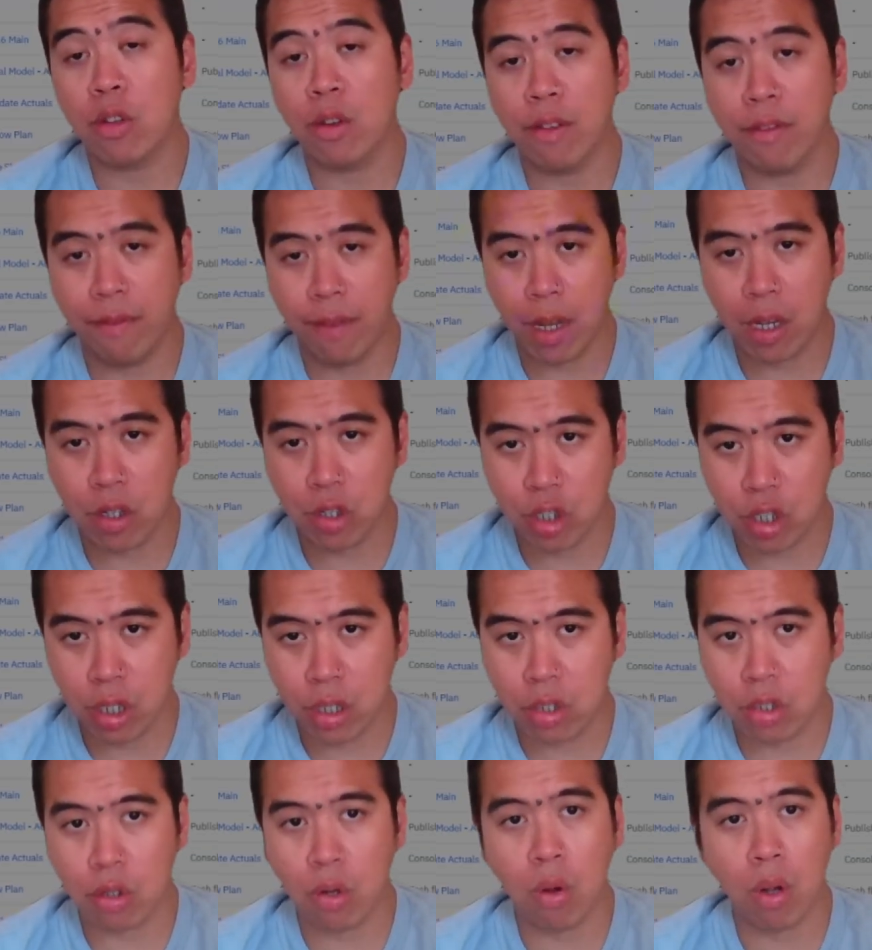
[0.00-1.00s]
on
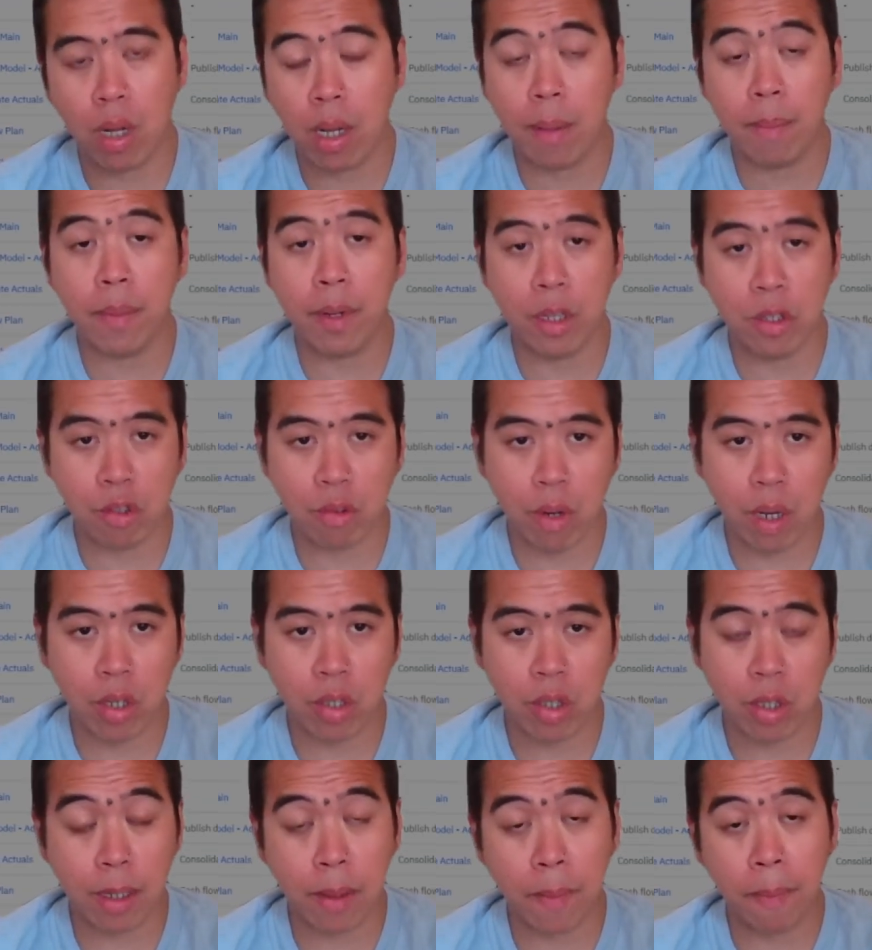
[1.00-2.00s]
functions or company
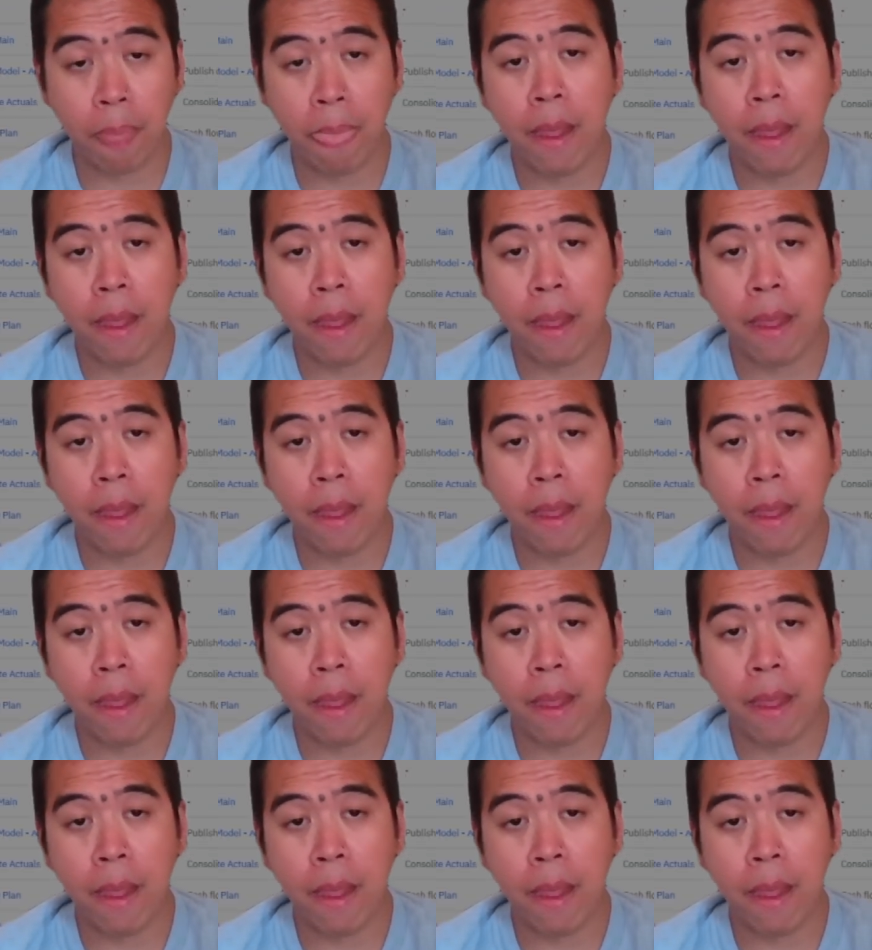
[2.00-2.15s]
structure.